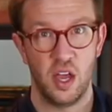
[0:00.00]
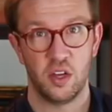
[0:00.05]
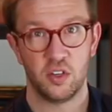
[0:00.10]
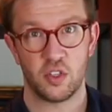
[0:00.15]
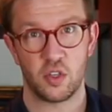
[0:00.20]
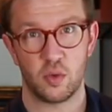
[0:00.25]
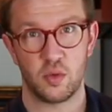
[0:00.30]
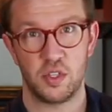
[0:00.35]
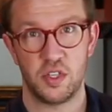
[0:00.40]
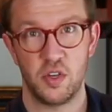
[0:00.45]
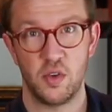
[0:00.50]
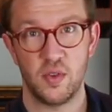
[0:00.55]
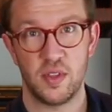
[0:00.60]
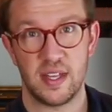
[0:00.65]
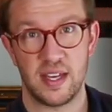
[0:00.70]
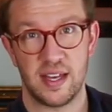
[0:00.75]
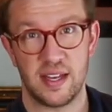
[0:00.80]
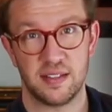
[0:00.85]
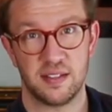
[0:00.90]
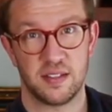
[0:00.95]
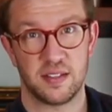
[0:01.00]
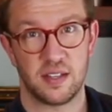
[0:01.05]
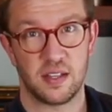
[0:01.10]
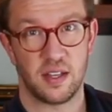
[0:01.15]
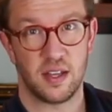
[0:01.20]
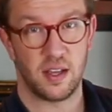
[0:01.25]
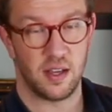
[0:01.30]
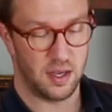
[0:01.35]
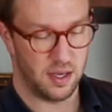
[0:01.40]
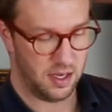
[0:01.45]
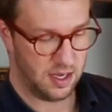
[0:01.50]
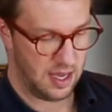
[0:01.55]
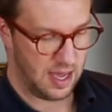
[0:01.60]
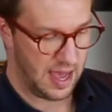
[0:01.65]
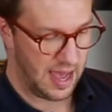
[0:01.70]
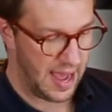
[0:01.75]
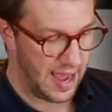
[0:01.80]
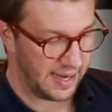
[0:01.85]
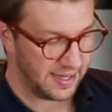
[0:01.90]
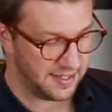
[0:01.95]
So to this,
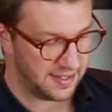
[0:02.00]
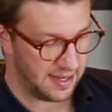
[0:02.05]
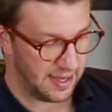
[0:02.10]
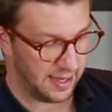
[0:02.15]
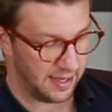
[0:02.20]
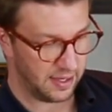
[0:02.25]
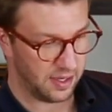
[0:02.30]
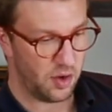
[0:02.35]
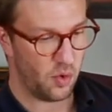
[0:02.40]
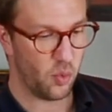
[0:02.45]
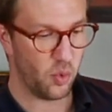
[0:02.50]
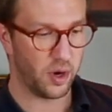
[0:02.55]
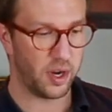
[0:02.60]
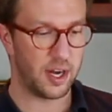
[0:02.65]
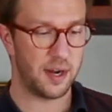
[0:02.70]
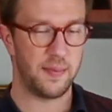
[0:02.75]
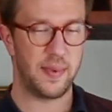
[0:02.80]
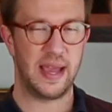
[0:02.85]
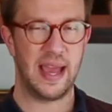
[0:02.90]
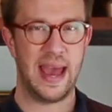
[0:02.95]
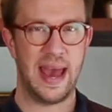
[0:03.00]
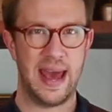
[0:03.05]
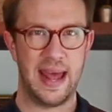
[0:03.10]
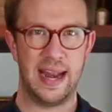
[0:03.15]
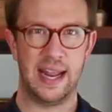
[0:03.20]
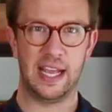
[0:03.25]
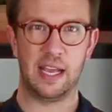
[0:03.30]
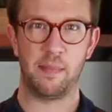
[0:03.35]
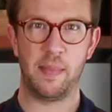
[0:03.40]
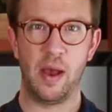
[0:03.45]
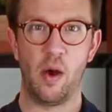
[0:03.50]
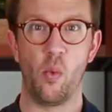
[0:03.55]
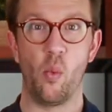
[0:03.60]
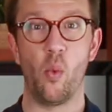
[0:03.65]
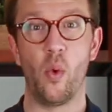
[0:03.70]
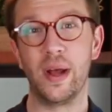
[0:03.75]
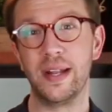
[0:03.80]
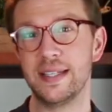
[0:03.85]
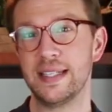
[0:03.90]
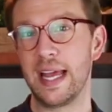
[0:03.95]
icing, we're going to be adding about
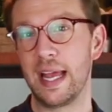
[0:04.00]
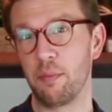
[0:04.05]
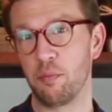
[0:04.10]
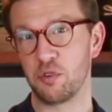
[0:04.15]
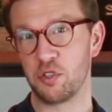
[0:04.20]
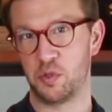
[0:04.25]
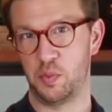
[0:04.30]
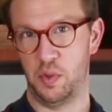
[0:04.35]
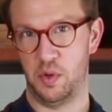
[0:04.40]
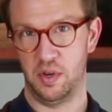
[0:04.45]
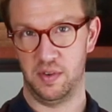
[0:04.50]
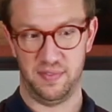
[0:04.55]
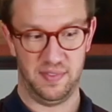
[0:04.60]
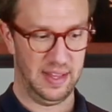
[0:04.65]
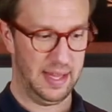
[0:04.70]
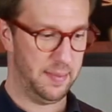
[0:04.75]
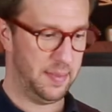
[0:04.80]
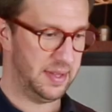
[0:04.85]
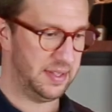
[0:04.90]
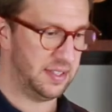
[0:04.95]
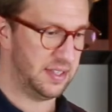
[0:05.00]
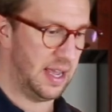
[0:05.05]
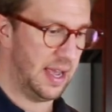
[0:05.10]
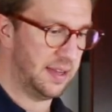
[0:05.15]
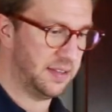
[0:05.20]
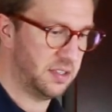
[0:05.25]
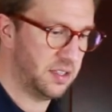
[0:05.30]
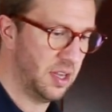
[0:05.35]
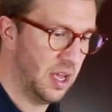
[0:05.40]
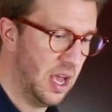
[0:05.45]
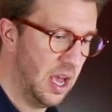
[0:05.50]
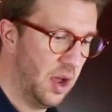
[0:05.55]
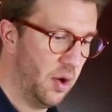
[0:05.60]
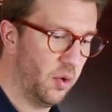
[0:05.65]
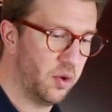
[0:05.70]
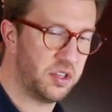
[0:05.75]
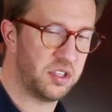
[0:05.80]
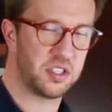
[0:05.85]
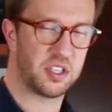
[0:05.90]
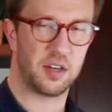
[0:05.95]
1 tablespoon of lemon zest,
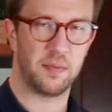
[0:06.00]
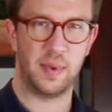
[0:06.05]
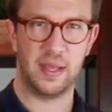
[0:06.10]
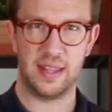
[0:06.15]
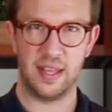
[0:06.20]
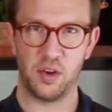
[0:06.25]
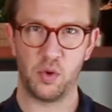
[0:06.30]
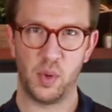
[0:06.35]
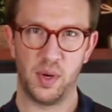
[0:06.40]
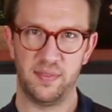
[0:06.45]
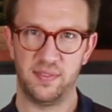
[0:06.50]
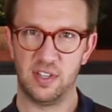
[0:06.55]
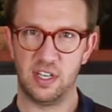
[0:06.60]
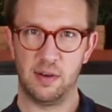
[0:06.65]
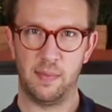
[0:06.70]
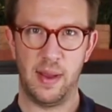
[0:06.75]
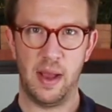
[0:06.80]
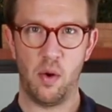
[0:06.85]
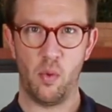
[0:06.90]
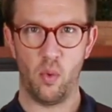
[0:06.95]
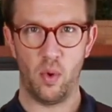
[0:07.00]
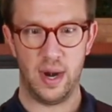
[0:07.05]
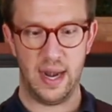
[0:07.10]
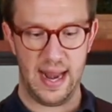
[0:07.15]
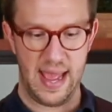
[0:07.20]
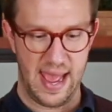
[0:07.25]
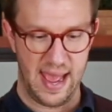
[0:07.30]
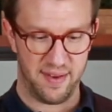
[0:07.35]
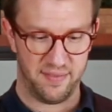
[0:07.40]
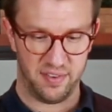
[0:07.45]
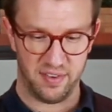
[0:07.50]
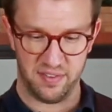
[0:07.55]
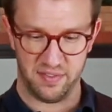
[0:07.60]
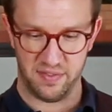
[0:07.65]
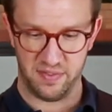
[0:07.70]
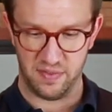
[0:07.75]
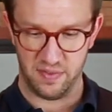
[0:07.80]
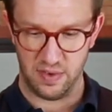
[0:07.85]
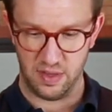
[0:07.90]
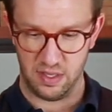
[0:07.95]
which is going to be the equivalent of about 1.5 of
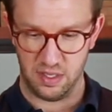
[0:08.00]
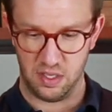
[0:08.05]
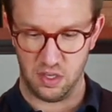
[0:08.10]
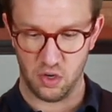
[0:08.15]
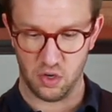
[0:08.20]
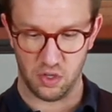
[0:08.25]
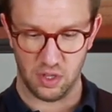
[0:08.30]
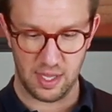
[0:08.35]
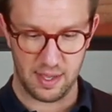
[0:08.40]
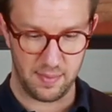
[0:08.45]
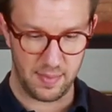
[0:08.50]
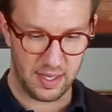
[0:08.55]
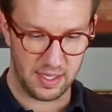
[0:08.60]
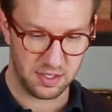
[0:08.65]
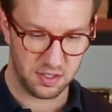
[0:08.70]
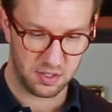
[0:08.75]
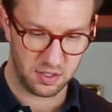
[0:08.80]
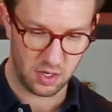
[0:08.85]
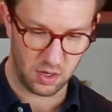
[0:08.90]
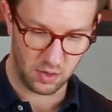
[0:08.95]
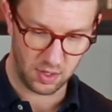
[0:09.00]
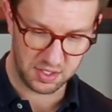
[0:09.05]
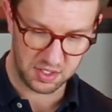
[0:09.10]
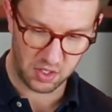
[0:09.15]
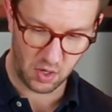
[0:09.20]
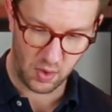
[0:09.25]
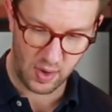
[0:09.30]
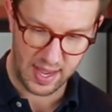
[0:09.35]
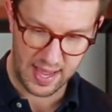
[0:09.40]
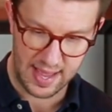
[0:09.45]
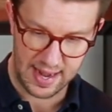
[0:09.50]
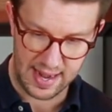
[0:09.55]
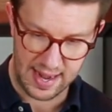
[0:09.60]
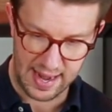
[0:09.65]
your lemons. So let's go ahead